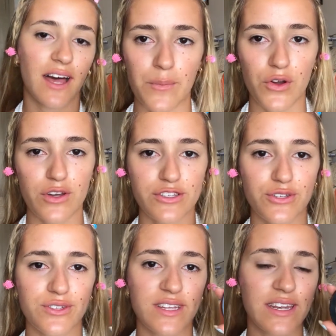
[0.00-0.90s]
I'm going to
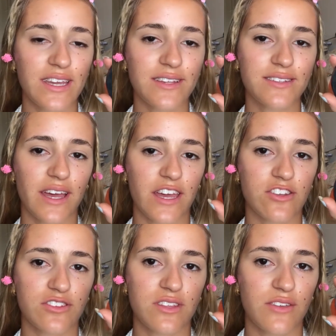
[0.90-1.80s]
use the NYX
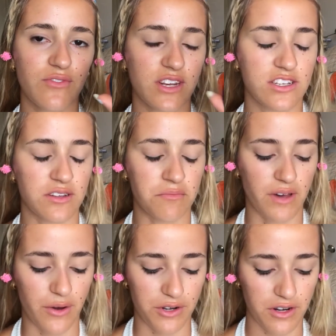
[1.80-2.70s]
HD Finishing
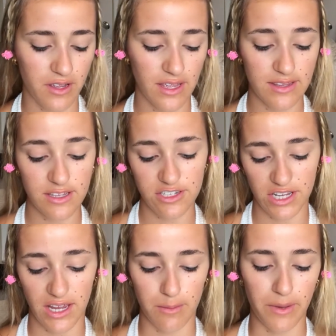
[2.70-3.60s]
Powder in the
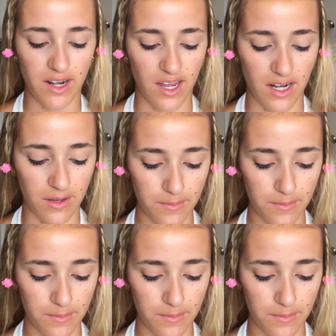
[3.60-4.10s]
shade Banana.